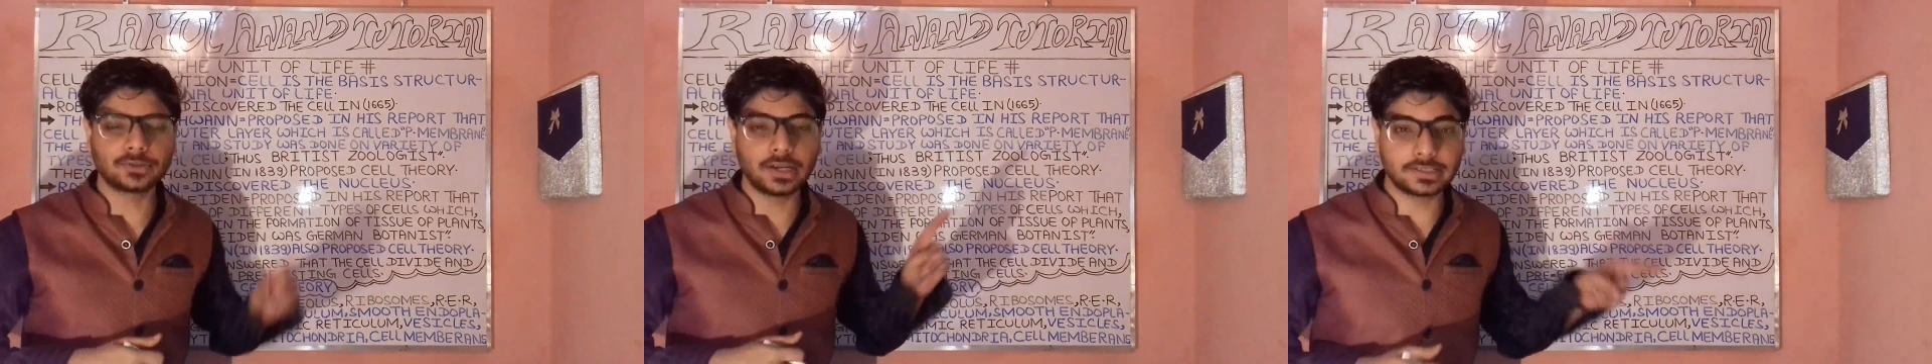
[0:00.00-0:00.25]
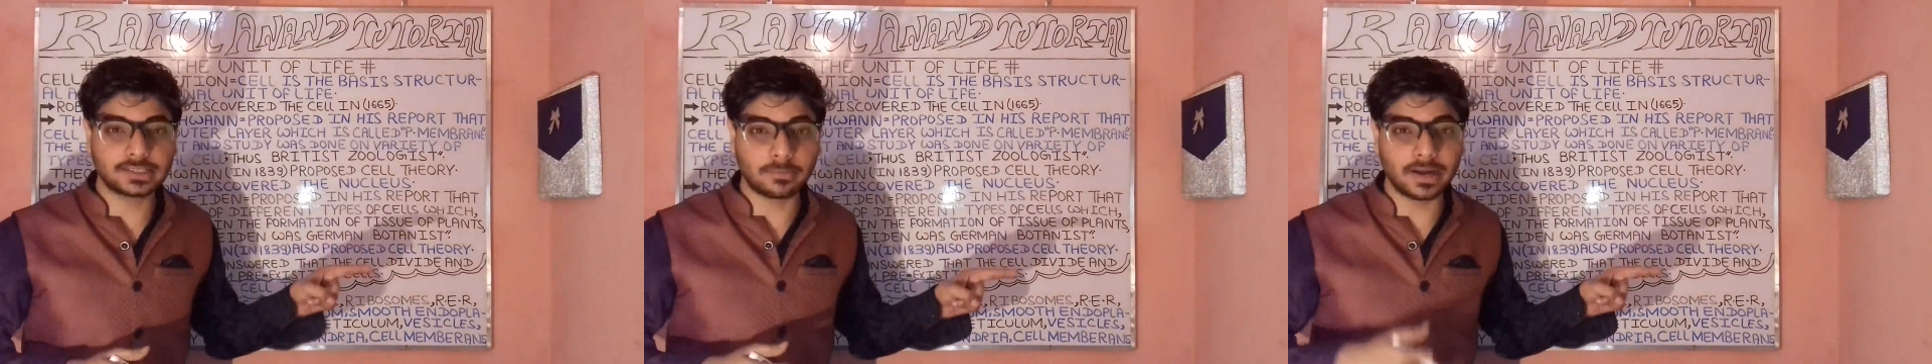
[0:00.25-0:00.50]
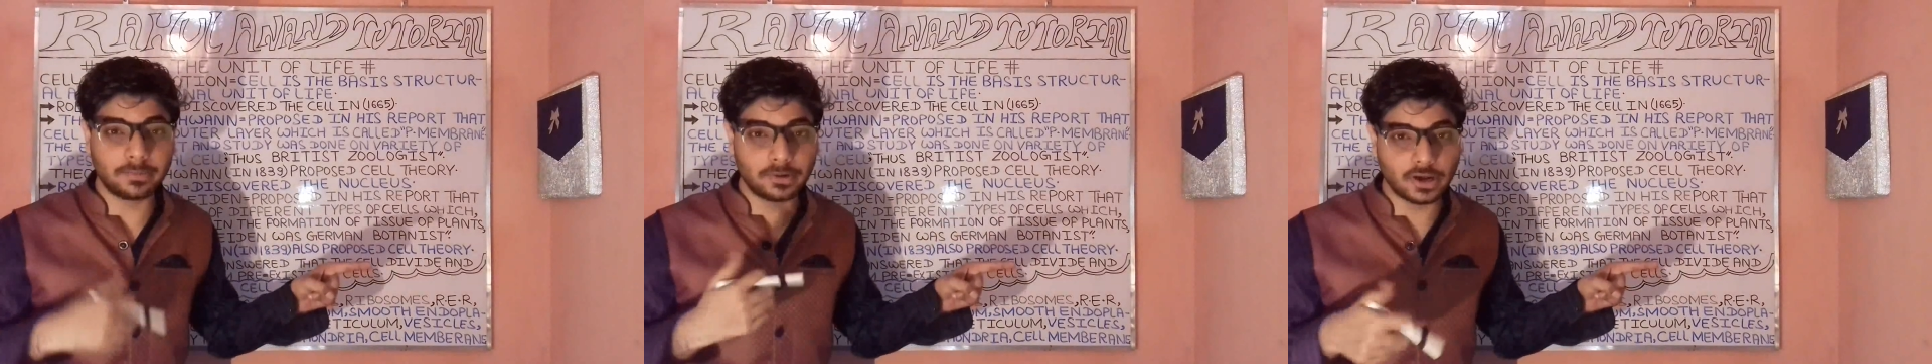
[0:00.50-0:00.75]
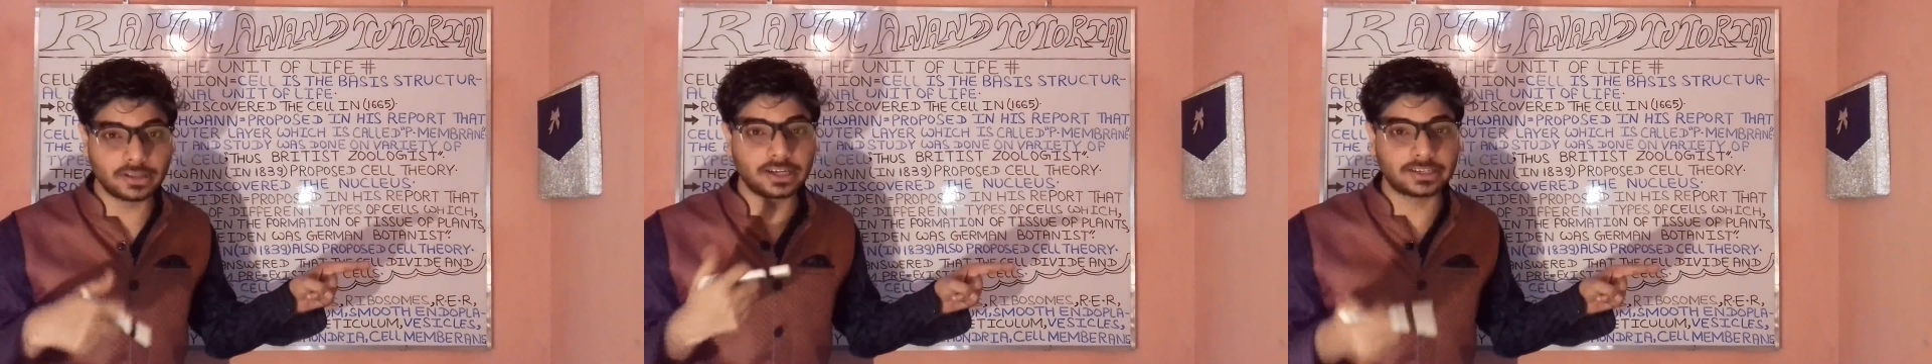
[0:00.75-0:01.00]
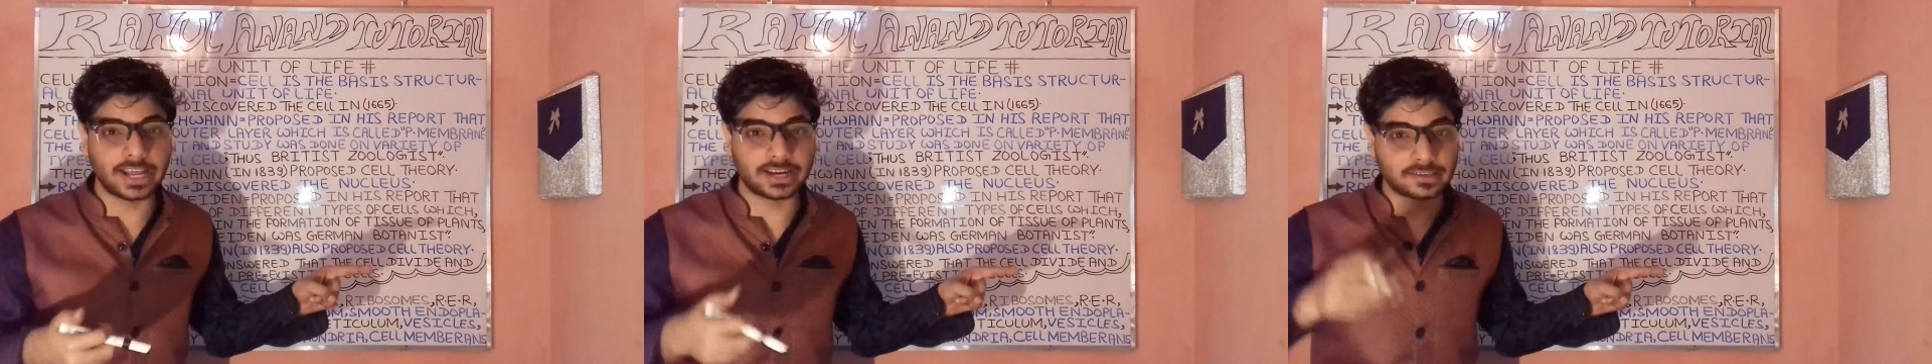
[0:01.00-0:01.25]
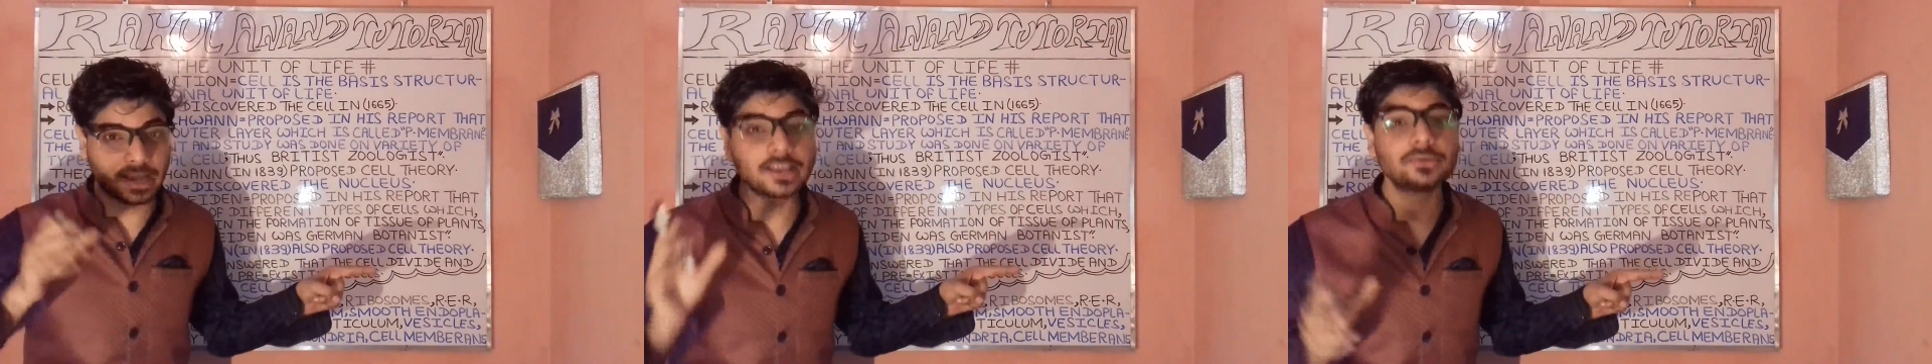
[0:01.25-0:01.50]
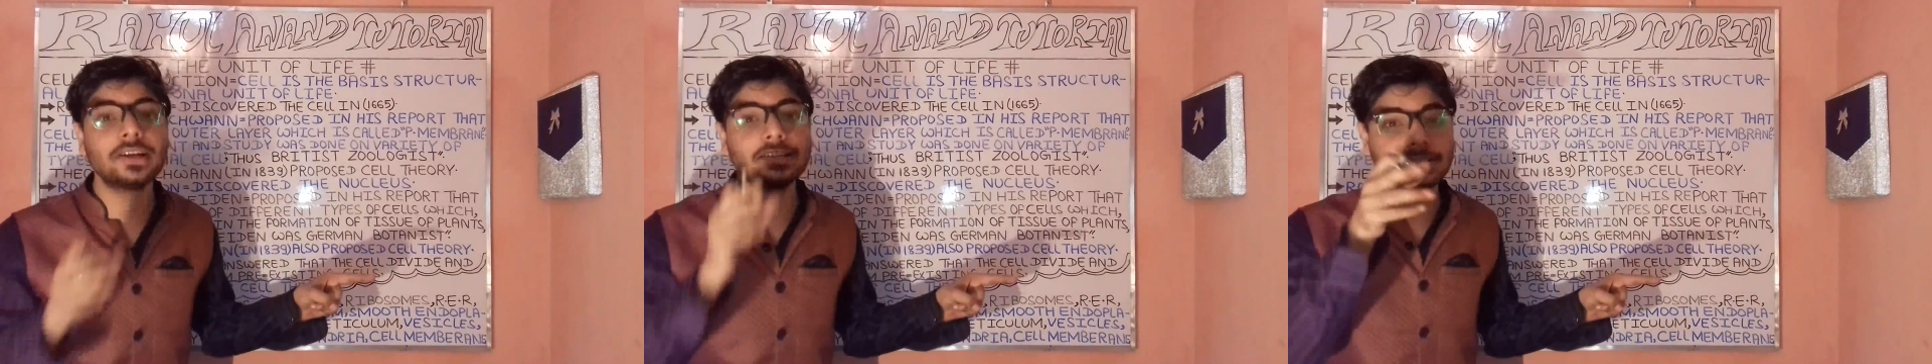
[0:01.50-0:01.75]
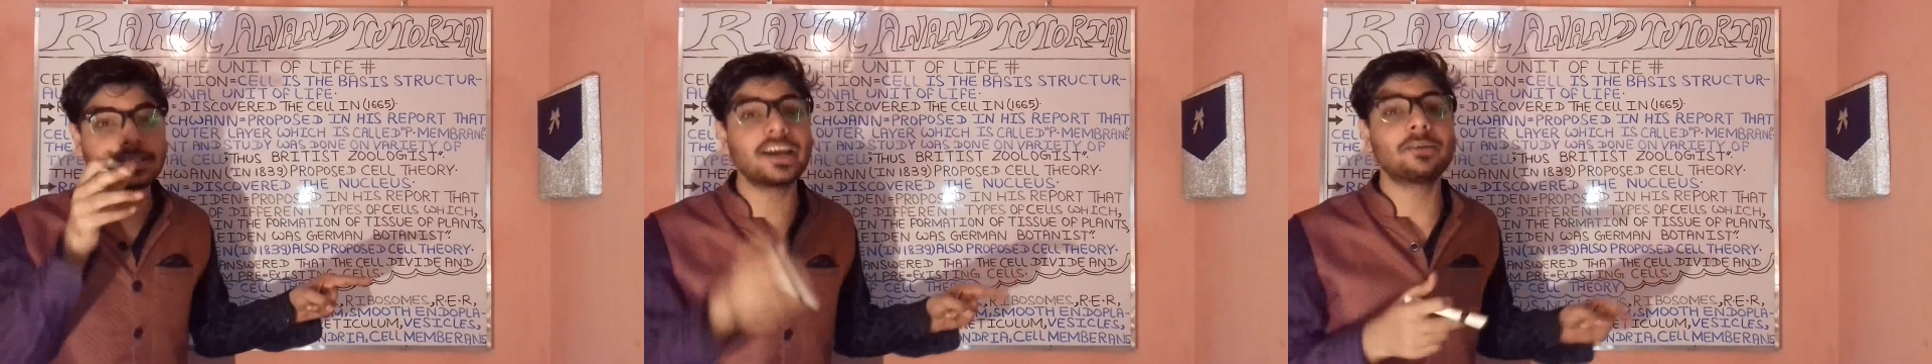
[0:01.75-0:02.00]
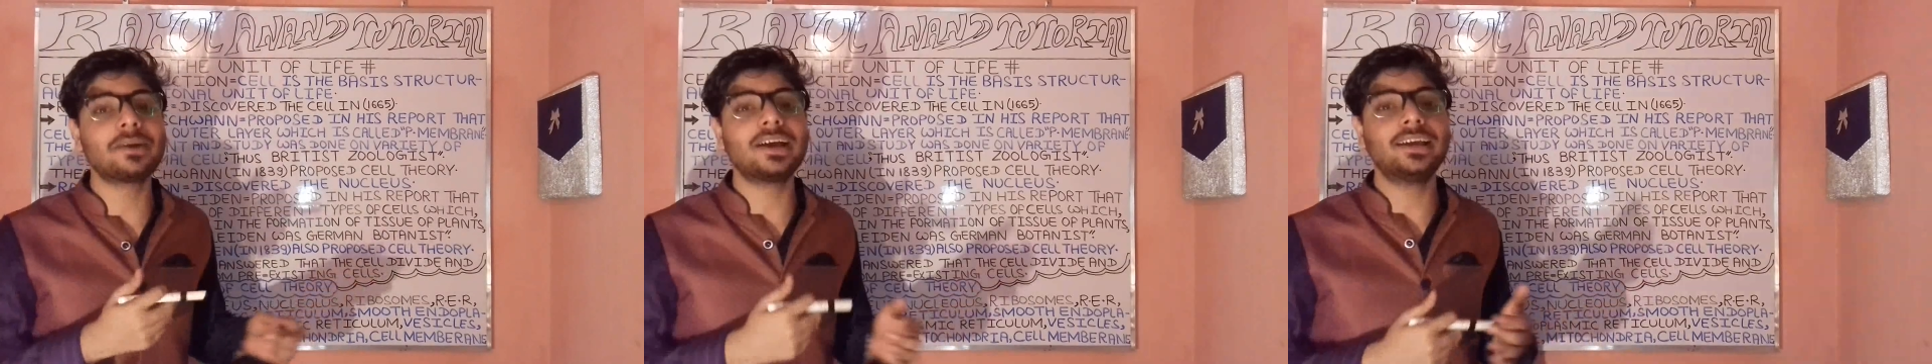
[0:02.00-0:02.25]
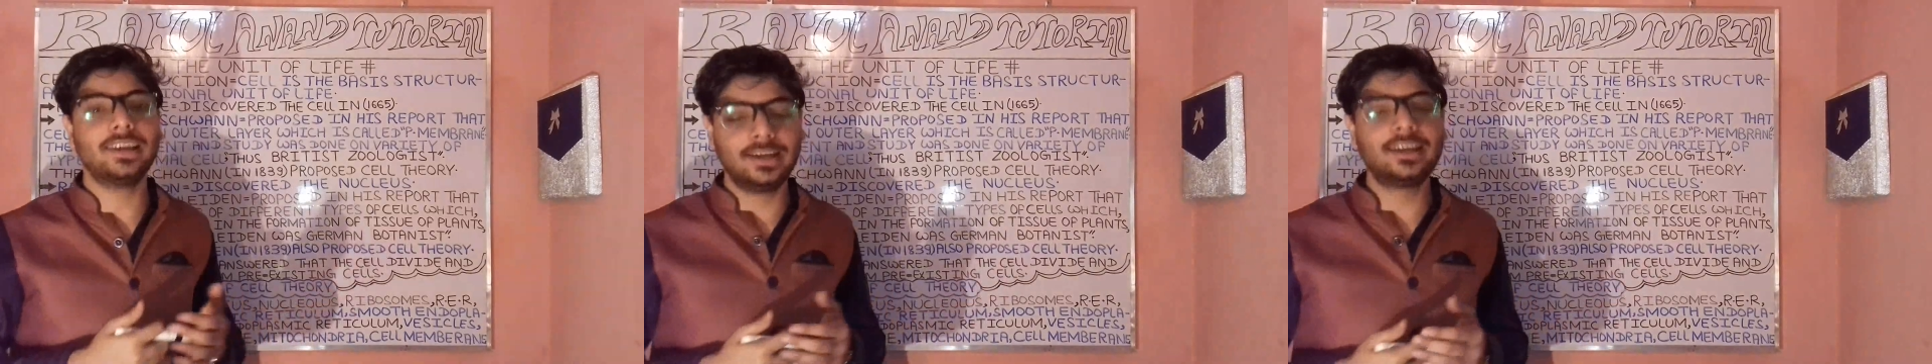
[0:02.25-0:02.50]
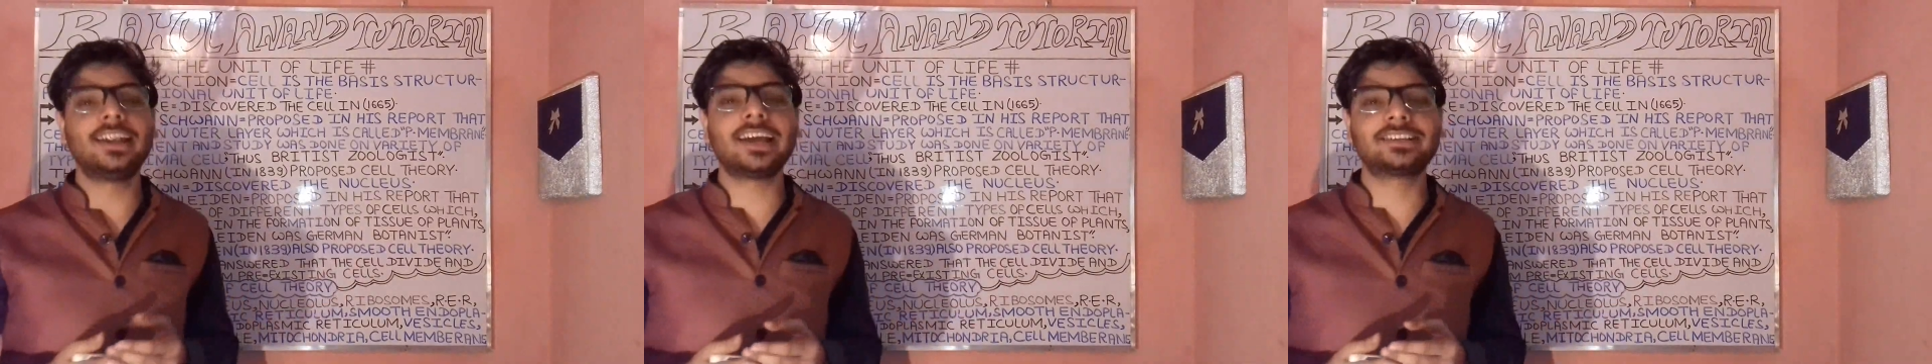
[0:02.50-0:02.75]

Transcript: as well as comment below in the text, as well as share my